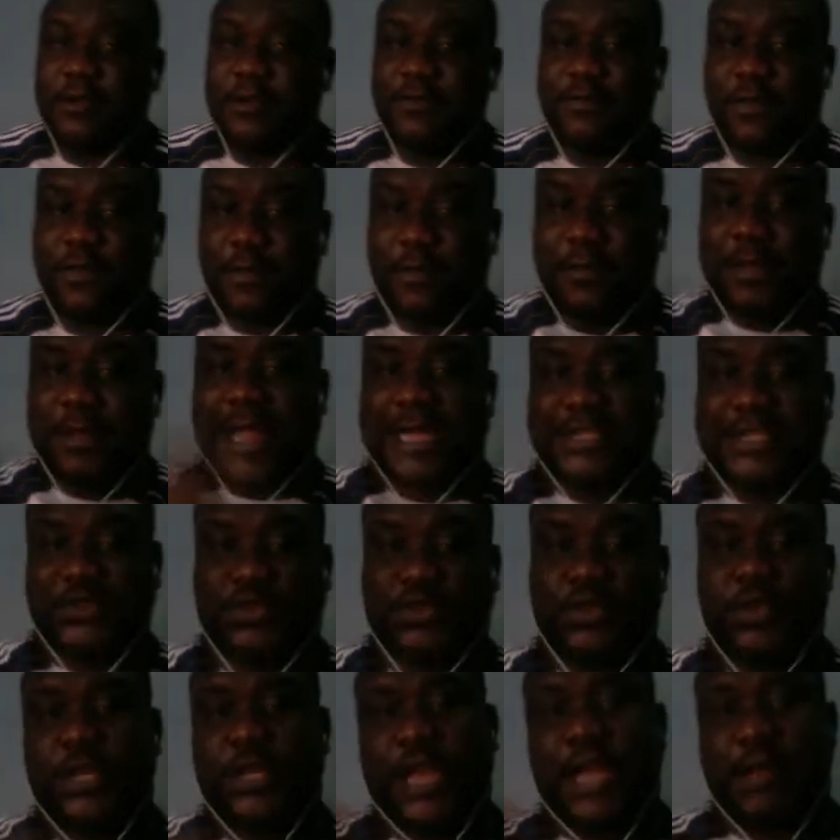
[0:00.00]
from
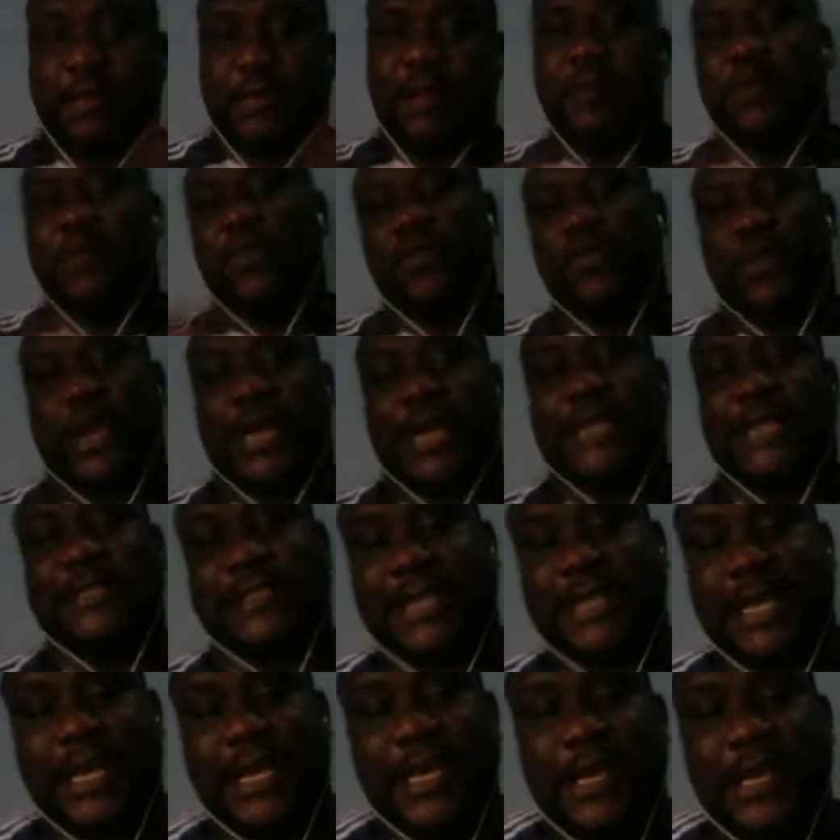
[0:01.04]
last week, then maybe we can
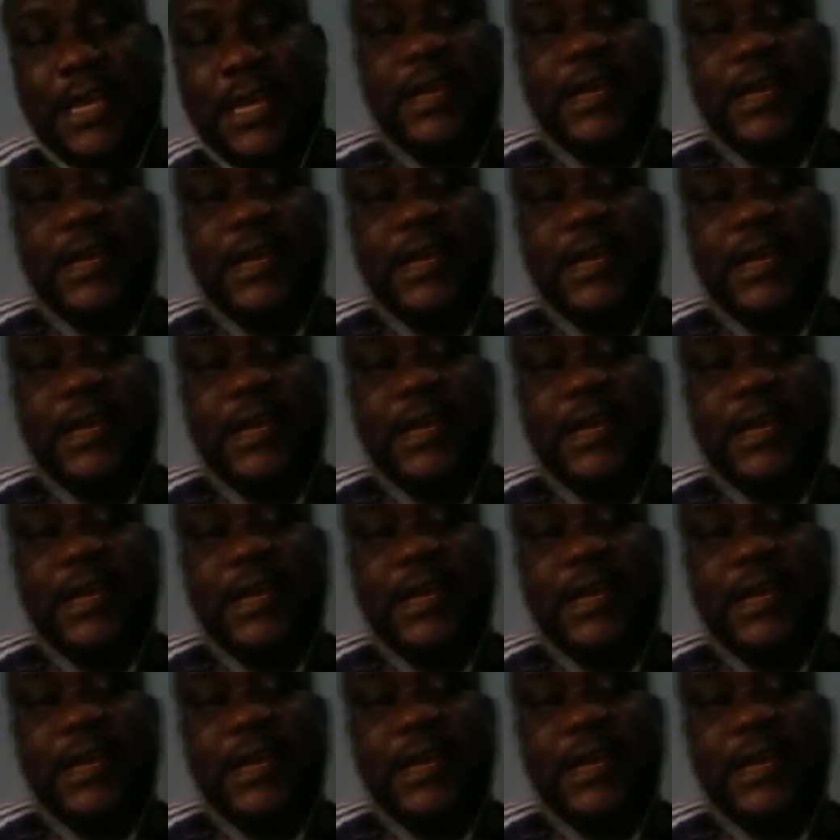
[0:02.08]
say